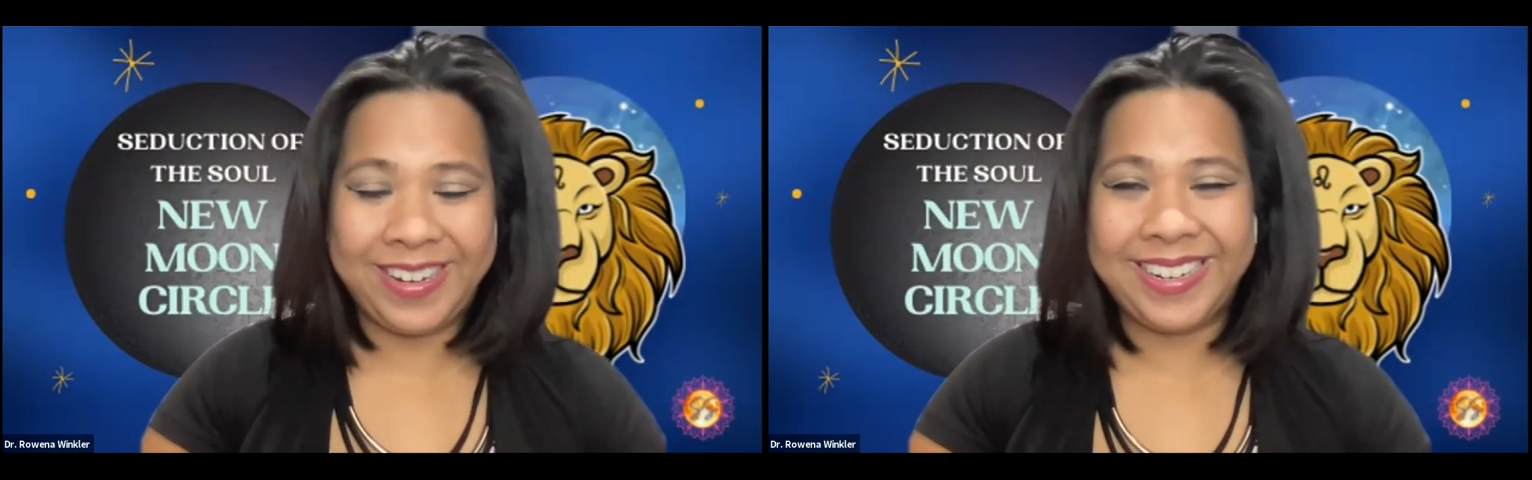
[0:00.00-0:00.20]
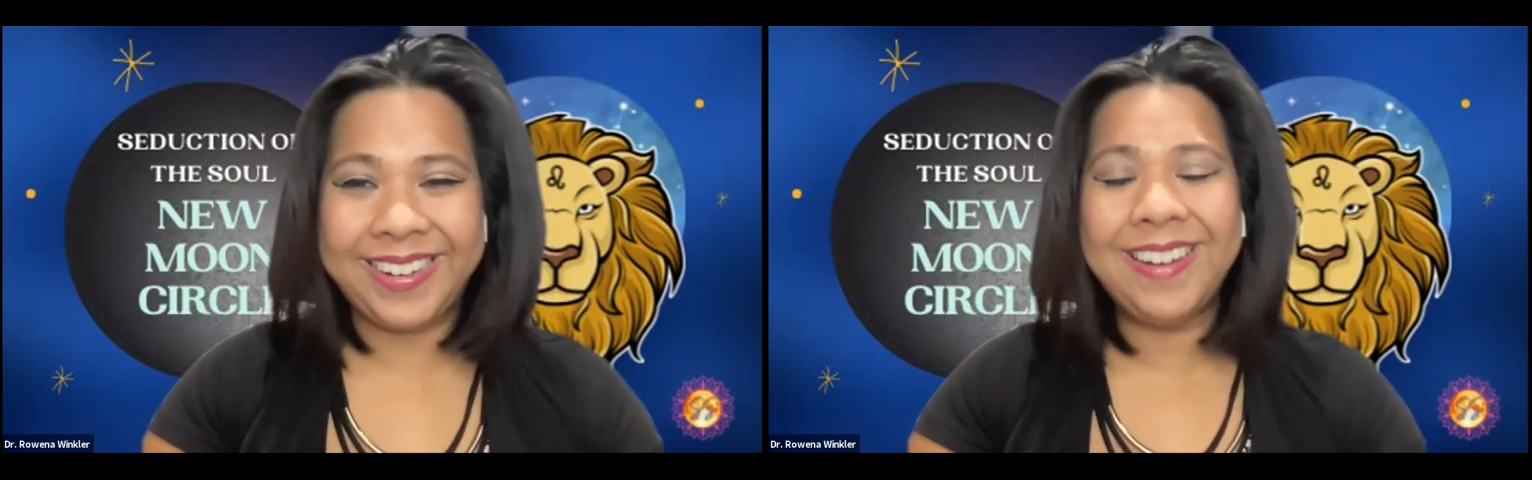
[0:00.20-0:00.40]

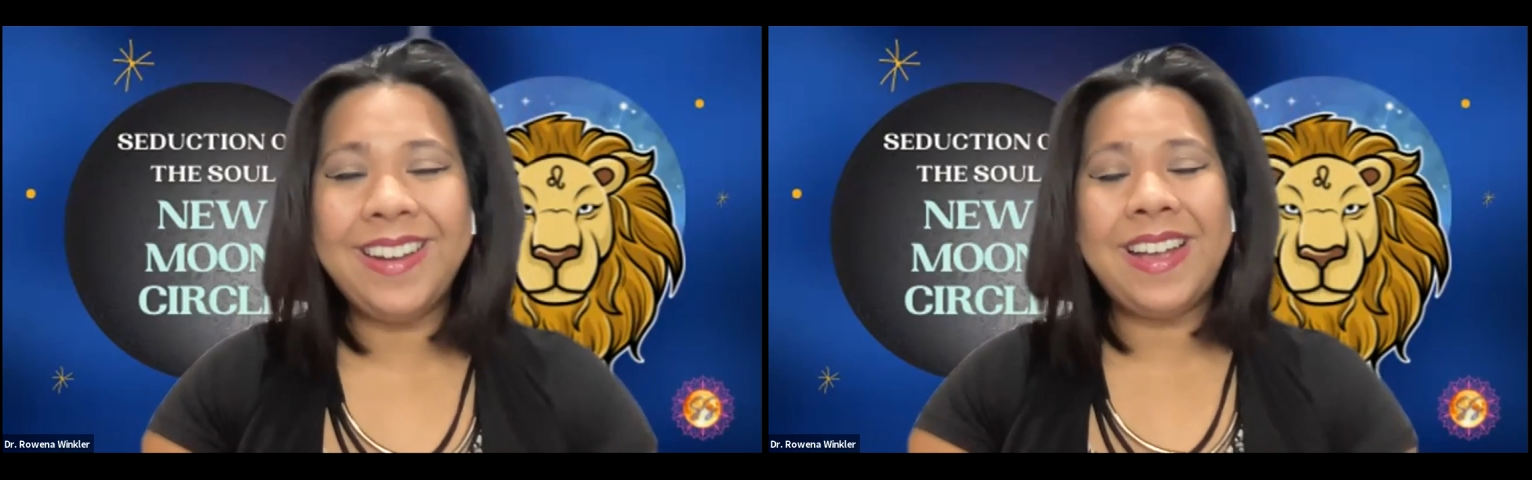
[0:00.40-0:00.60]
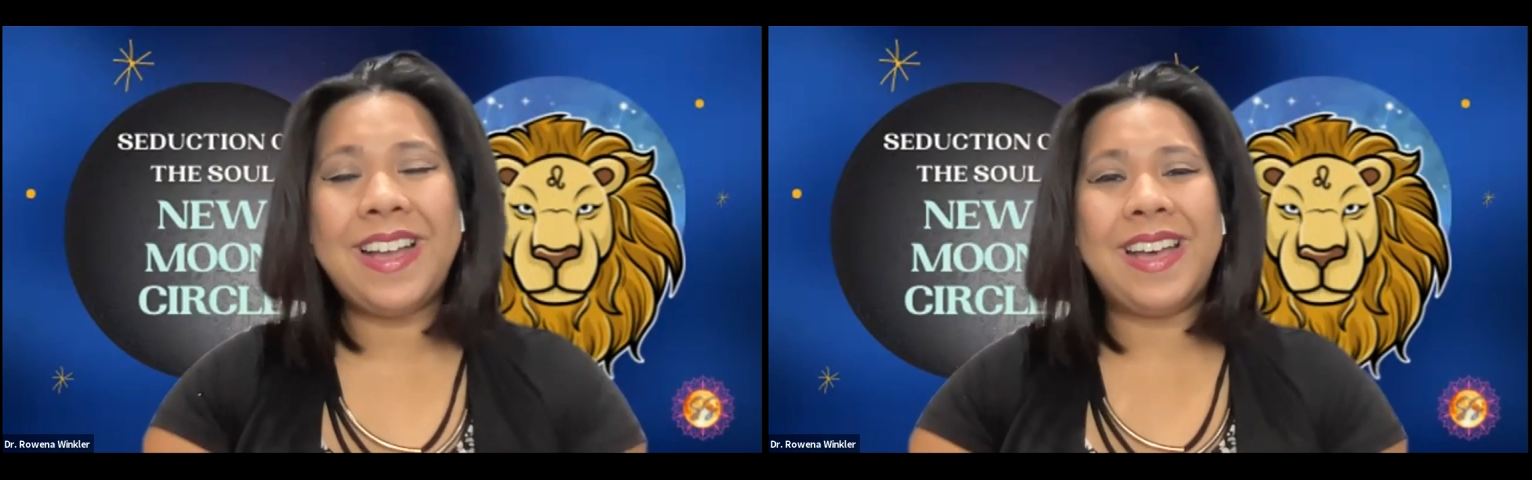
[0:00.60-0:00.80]

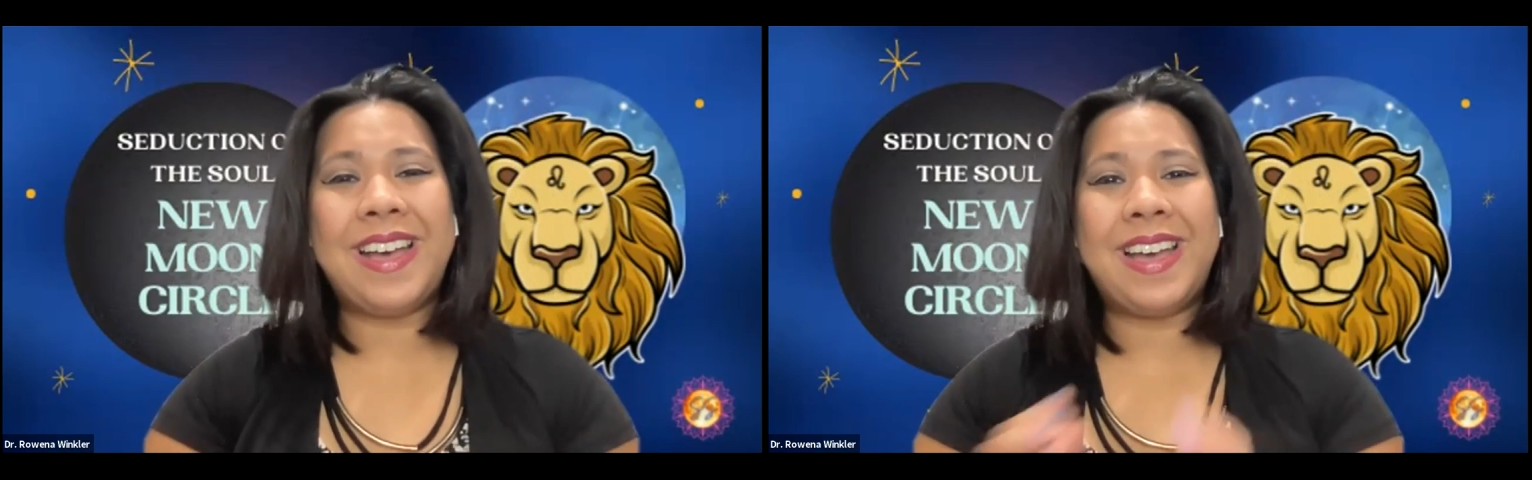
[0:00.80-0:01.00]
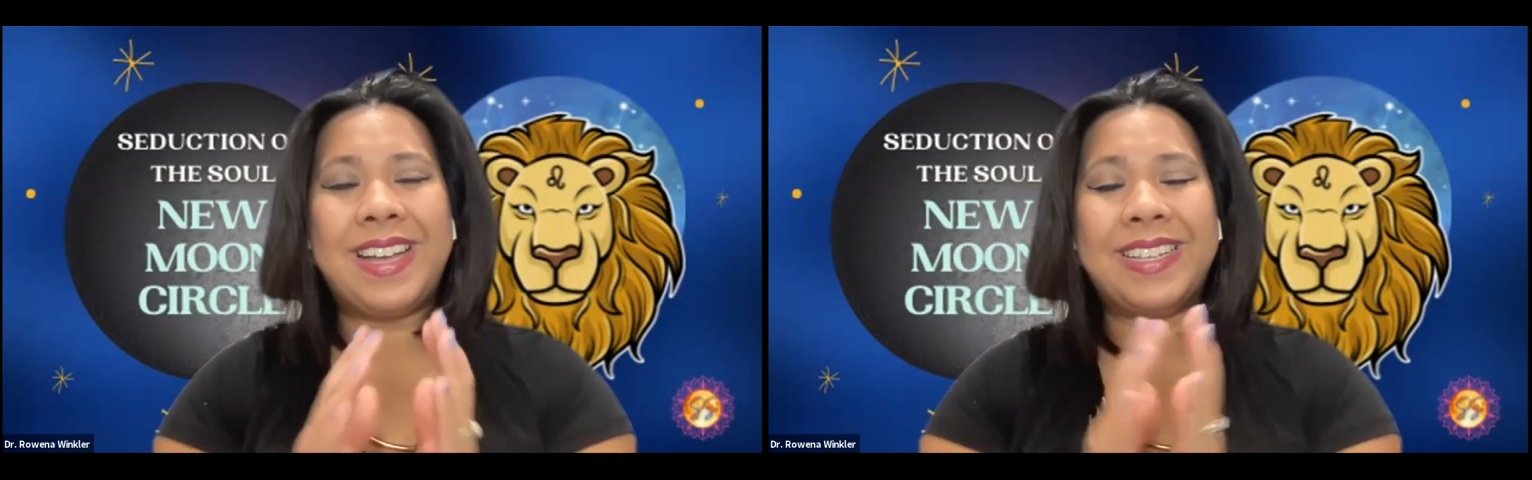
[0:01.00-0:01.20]
here
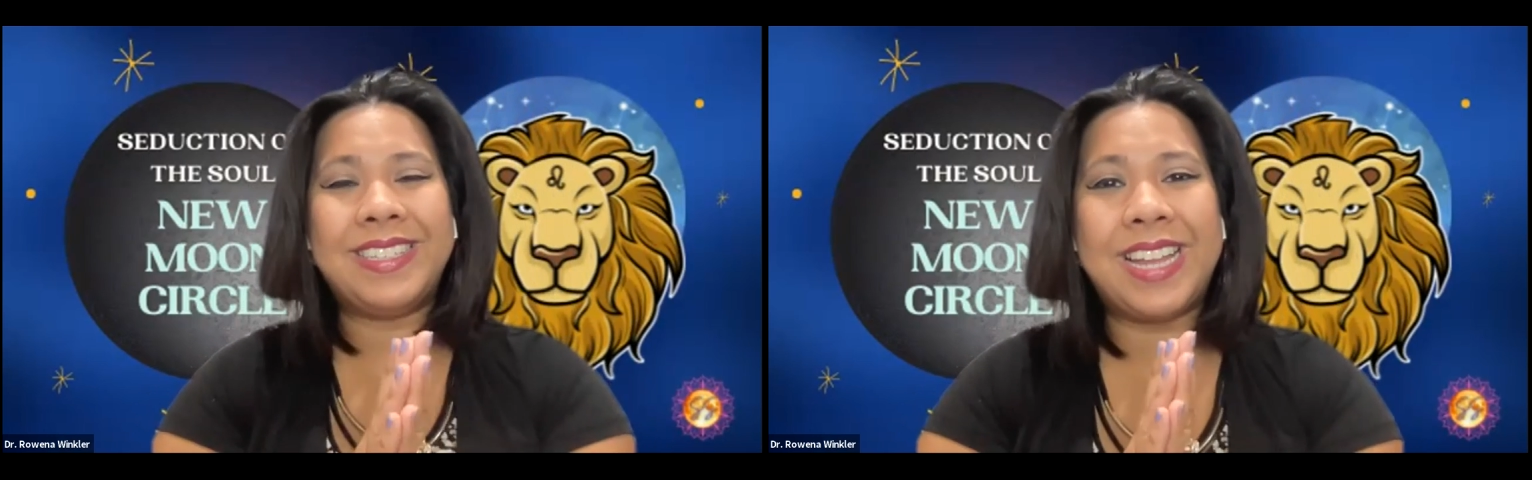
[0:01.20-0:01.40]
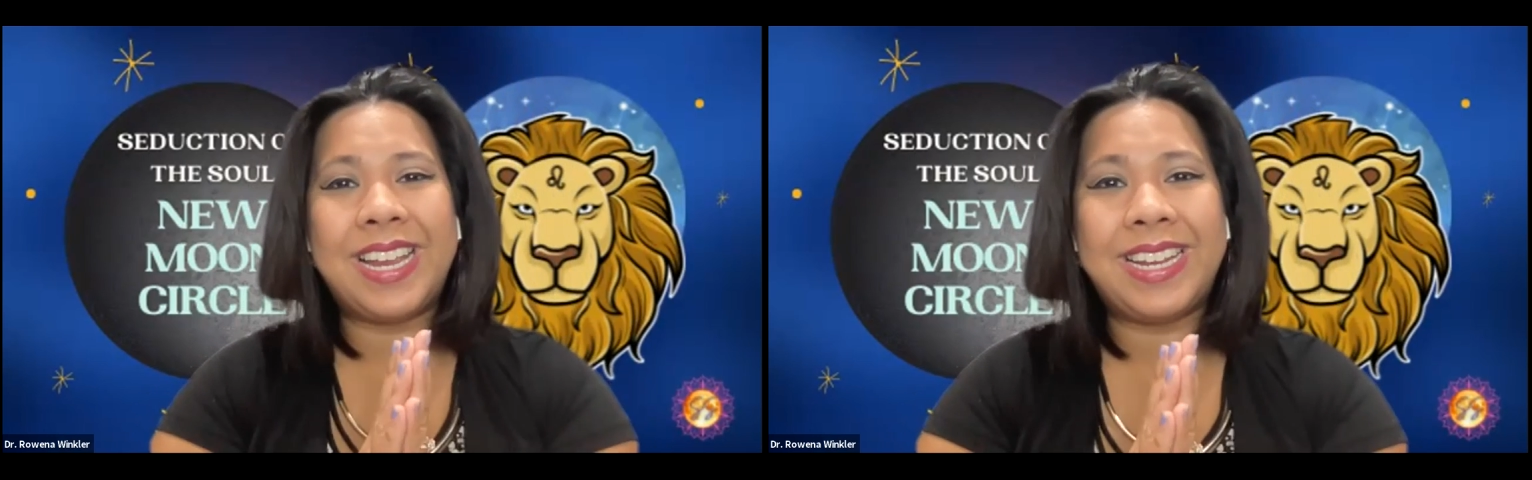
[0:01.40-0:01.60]

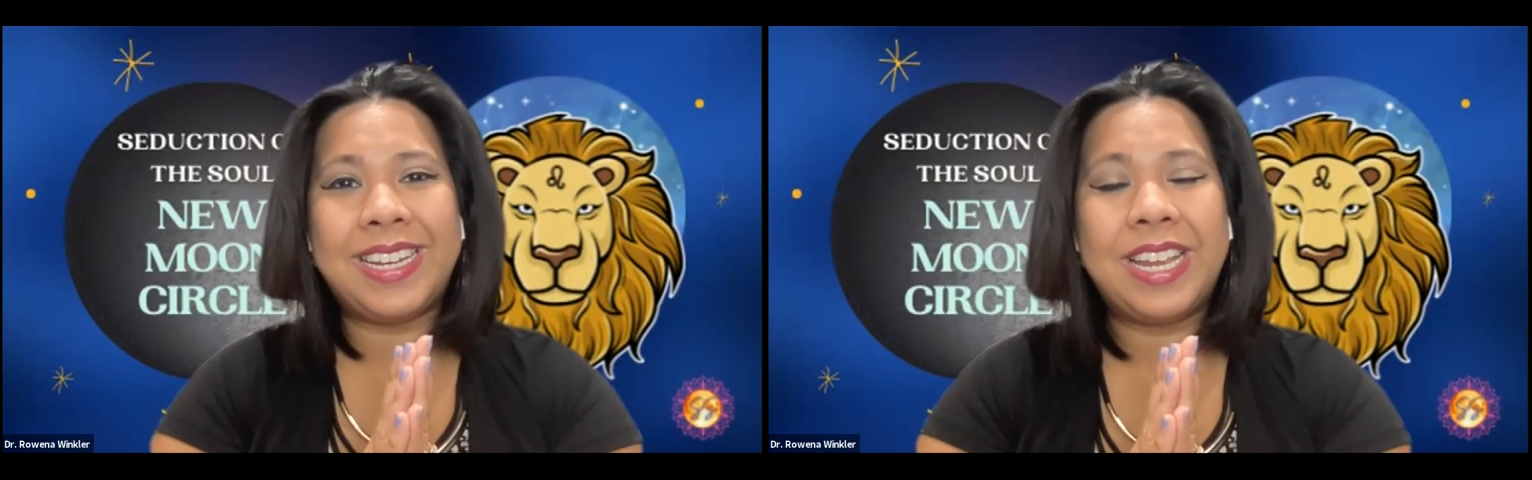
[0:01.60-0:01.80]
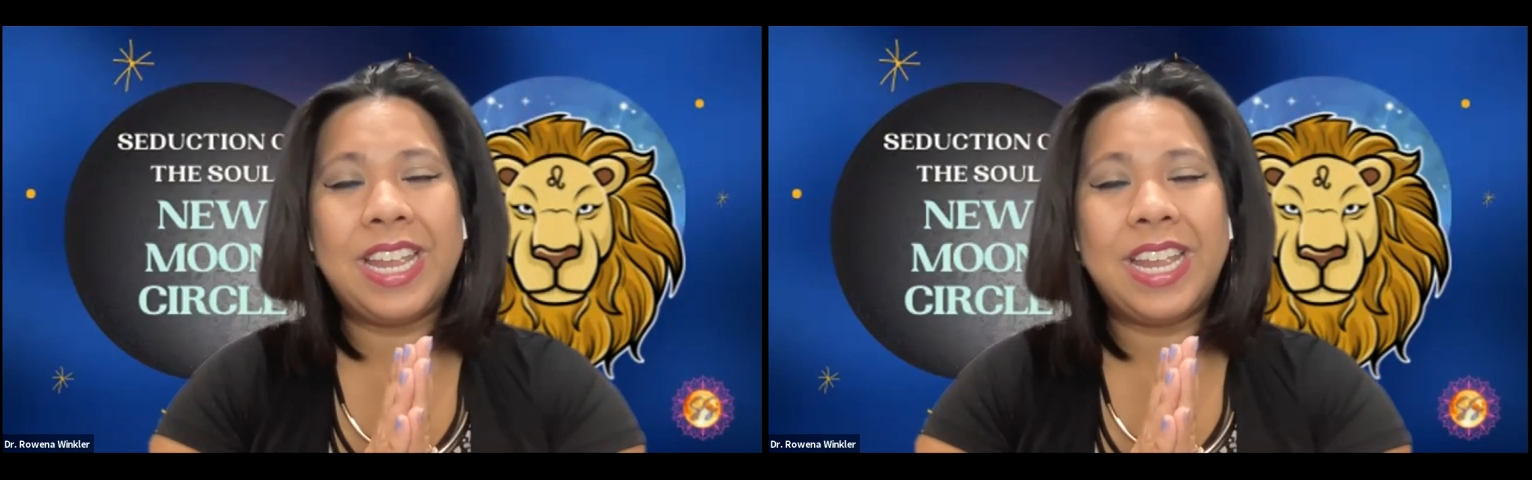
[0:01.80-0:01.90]
tonight,